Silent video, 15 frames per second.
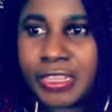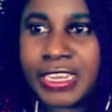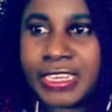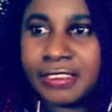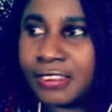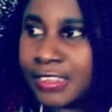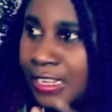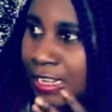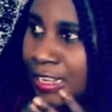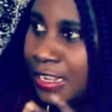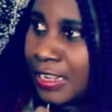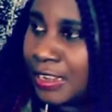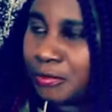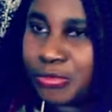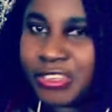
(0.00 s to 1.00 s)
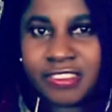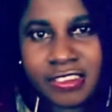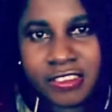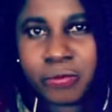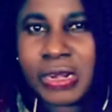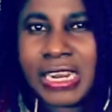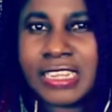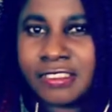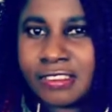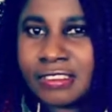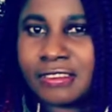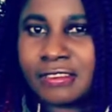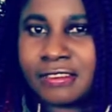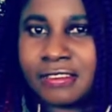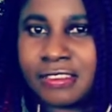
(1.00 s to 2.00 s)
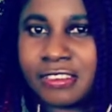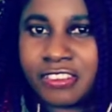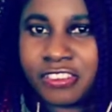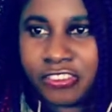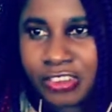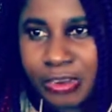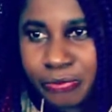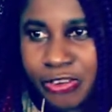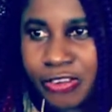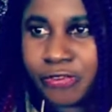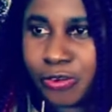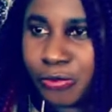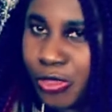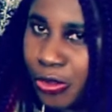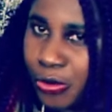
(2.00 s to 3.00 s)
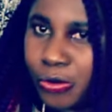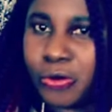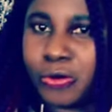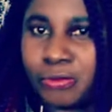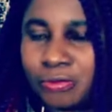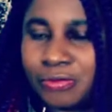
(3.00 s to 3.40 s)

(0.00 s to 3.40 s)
get a business place separate from your home.